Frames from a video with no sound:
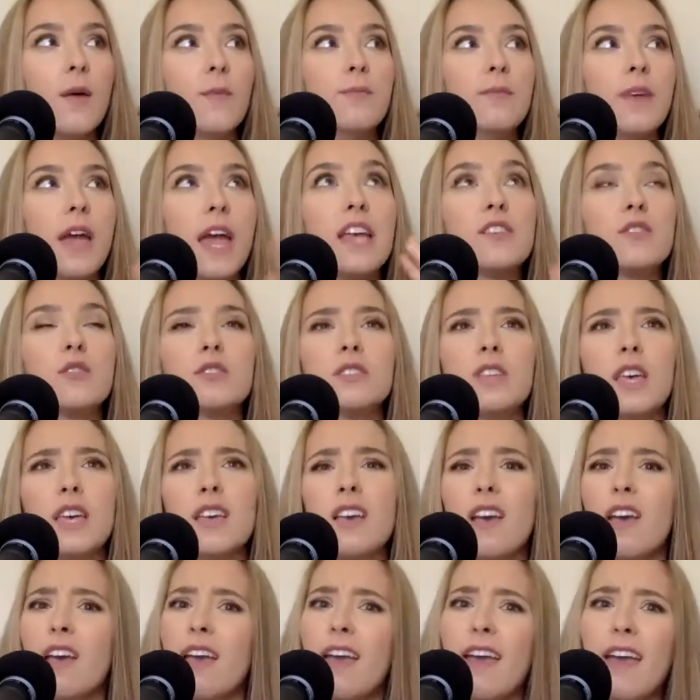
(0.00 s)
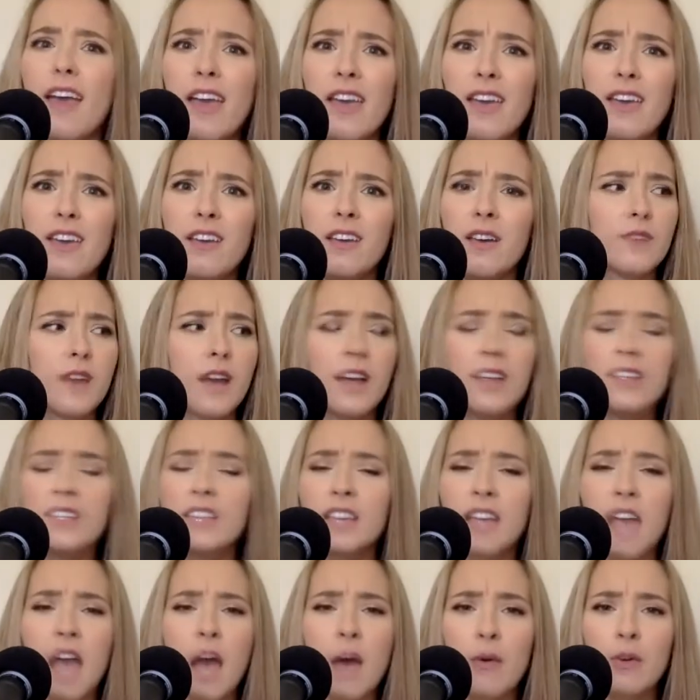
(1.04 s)
Hazel's like, hey,
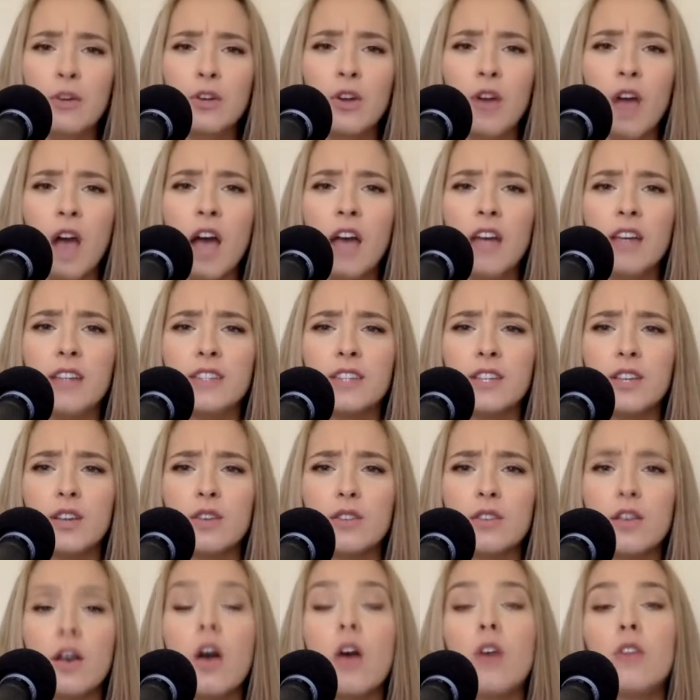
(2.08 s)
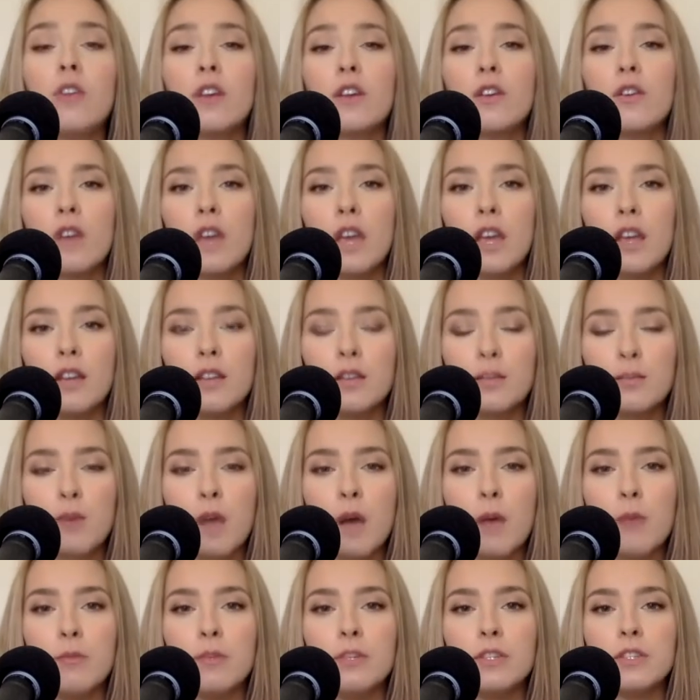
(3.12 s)
Isaac, how are your eyes? He goes, oh, they're great. The
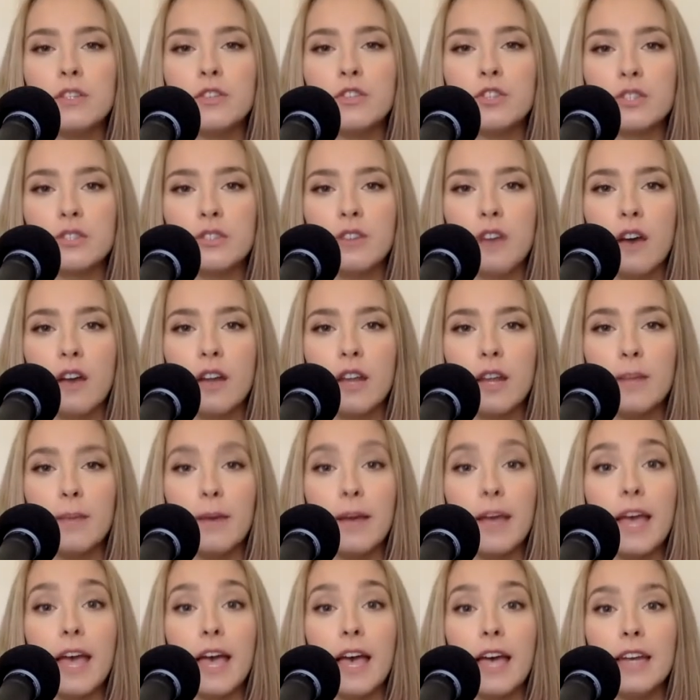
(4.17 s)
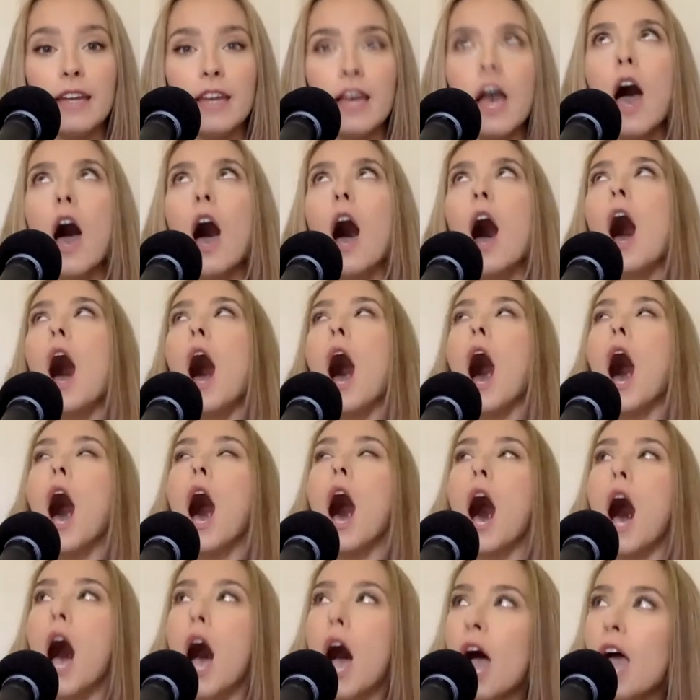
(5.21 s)
problem is they're just not in my head.
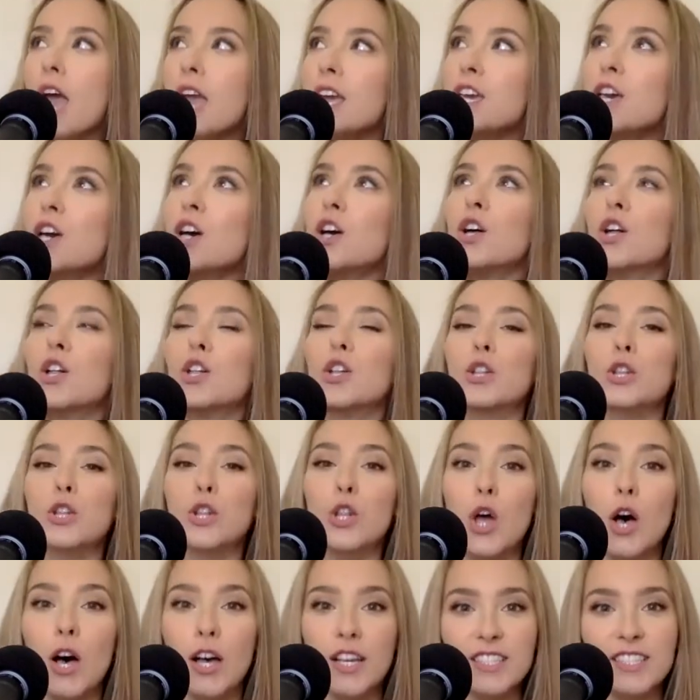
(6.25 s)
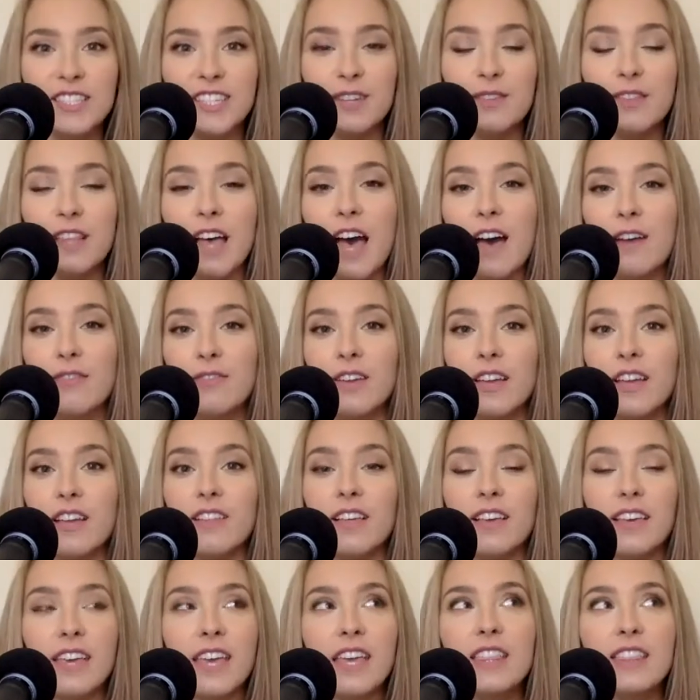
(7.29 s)
I lost it laughing.
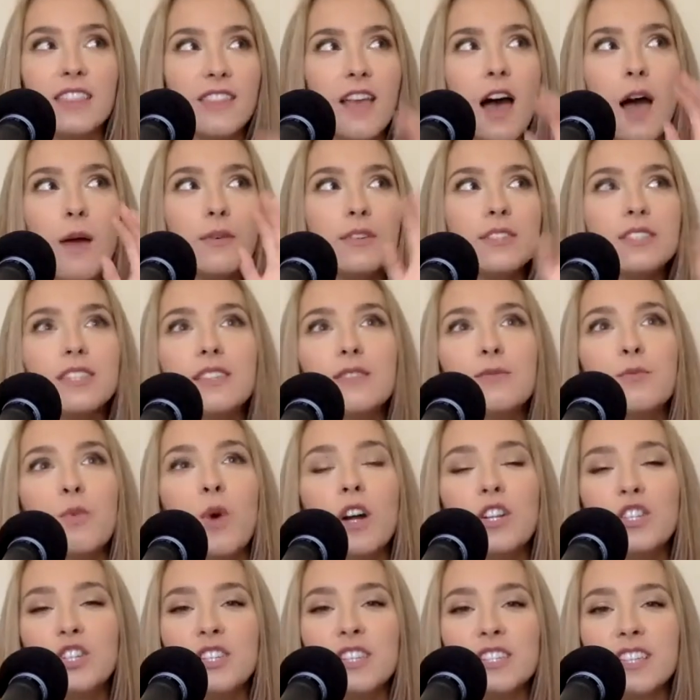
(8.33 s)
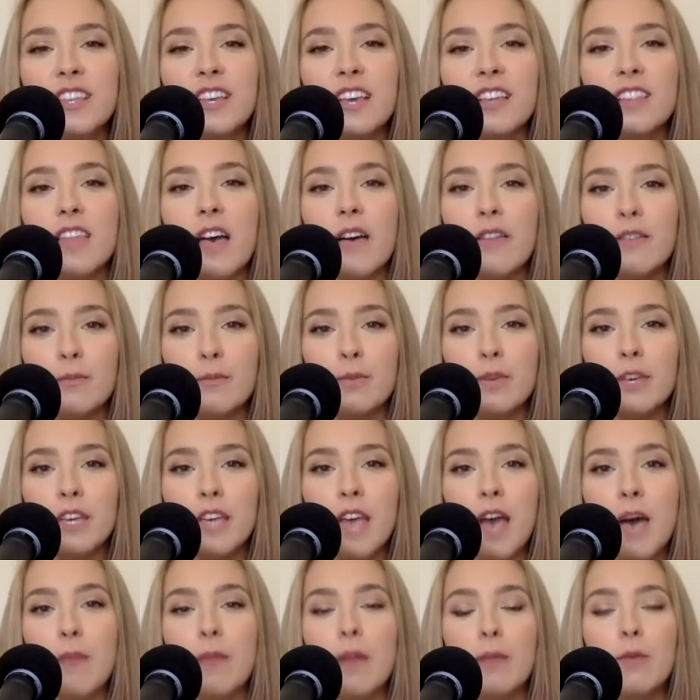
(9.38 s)
Like I was watching this at like 11
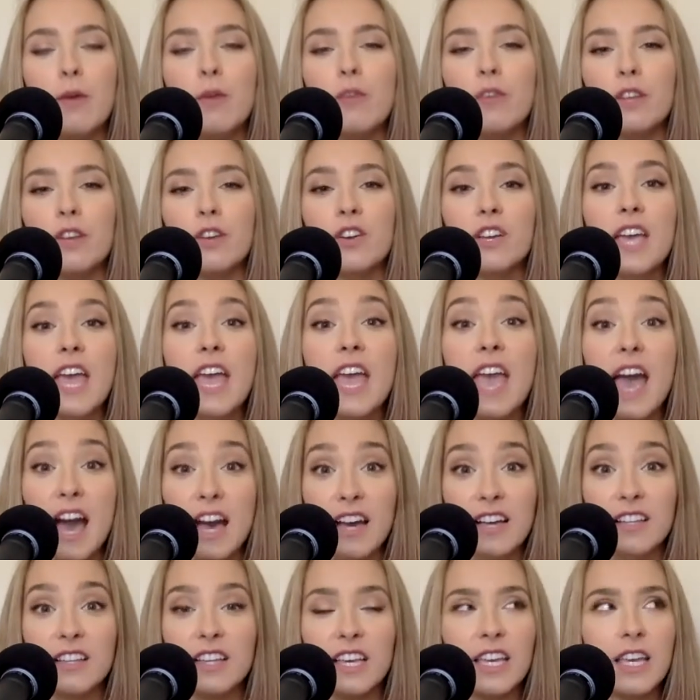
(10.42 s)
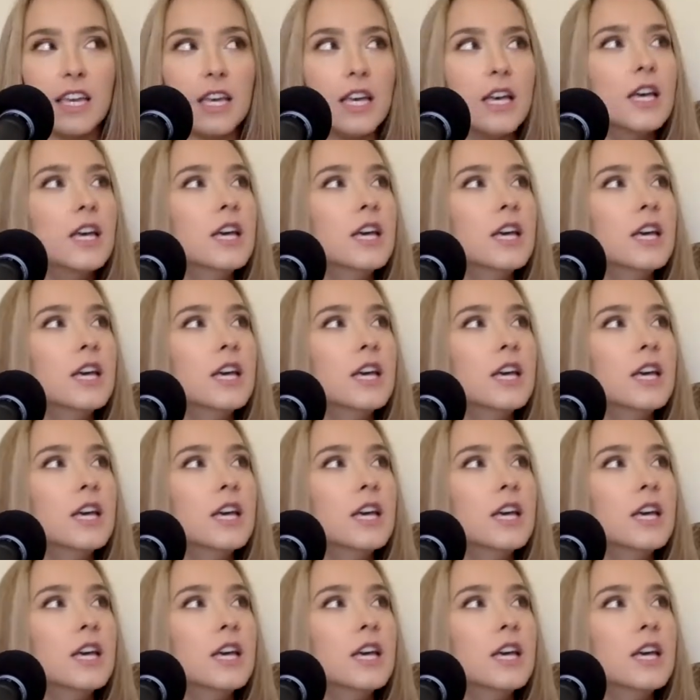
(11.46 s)
p.m. and I'm over there cackling.